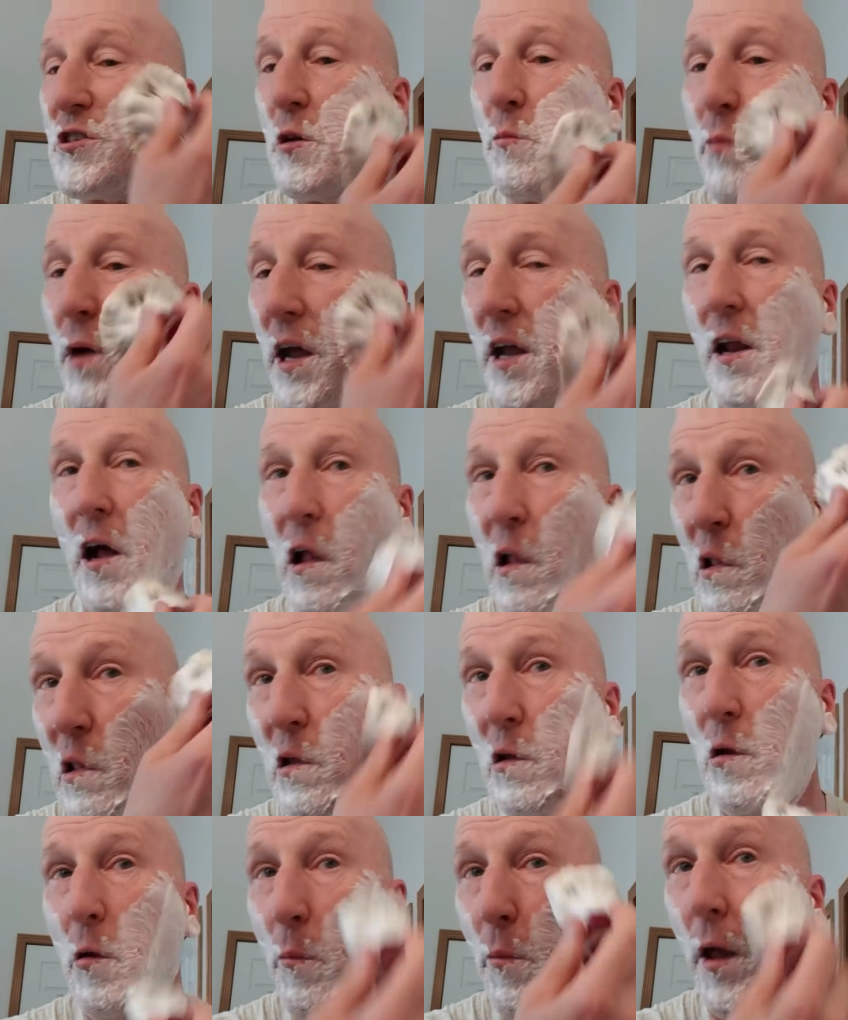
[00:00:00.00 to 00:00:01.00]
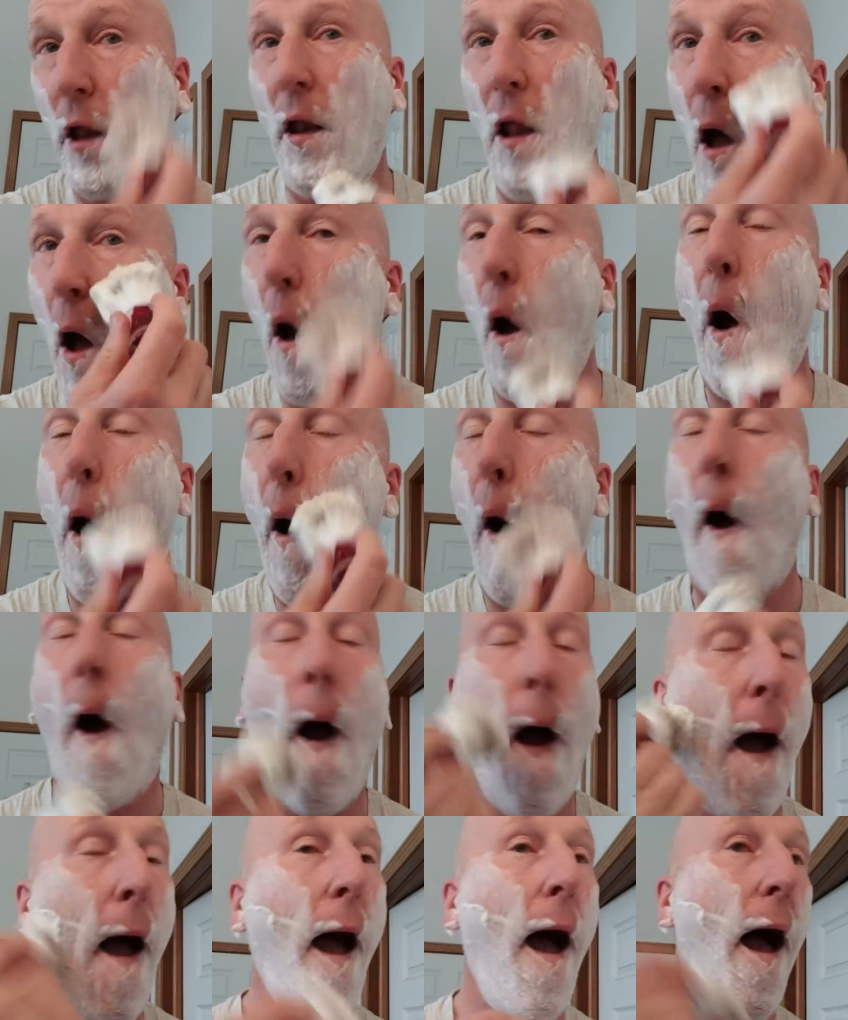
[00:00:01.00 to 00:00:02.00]
dissipate a little bit
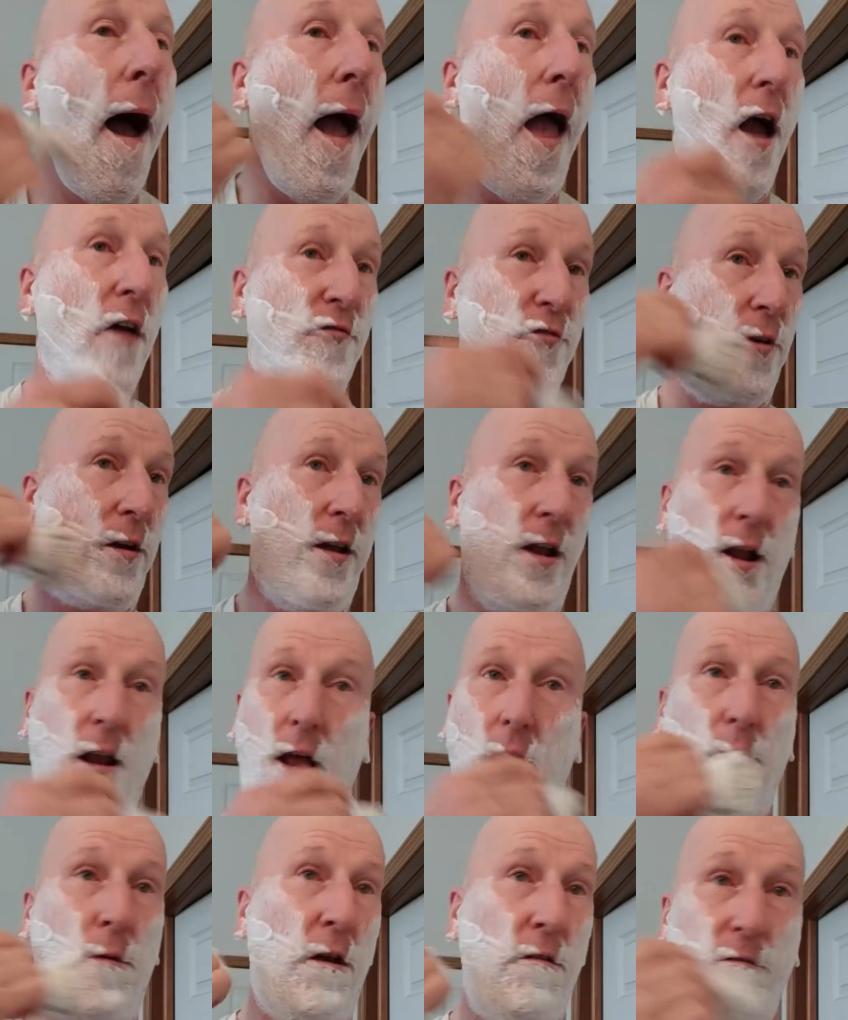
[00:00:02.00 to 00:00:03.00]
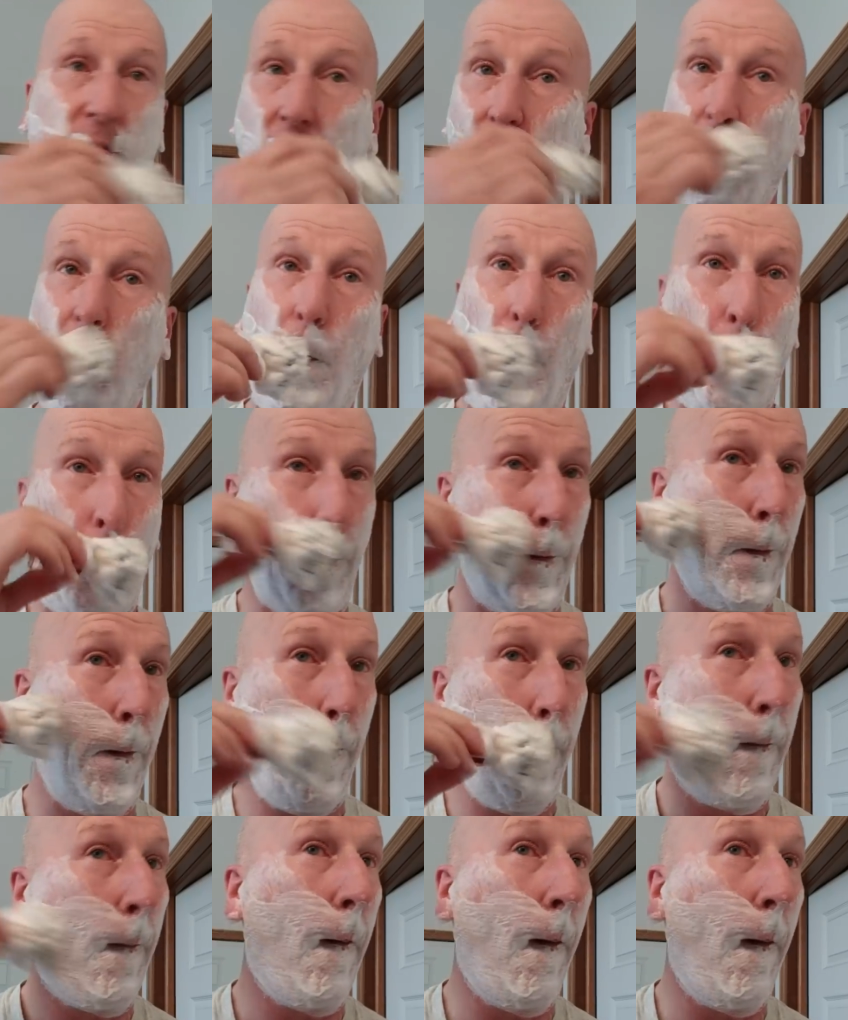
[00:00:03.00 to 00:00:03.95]
after I get it on my face here.